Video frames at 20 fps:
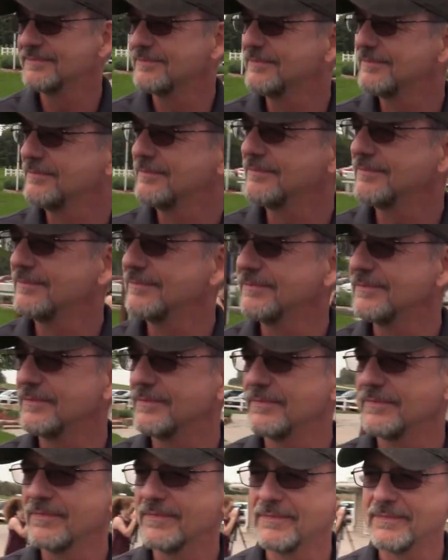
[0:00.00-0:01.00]
tell us how you
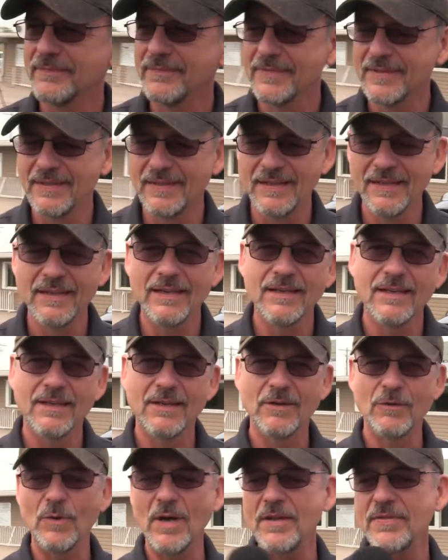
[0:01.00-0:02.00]
tricked out this
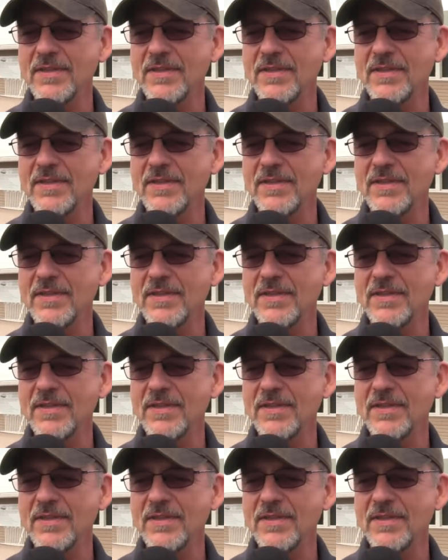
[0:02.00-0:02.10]
truck.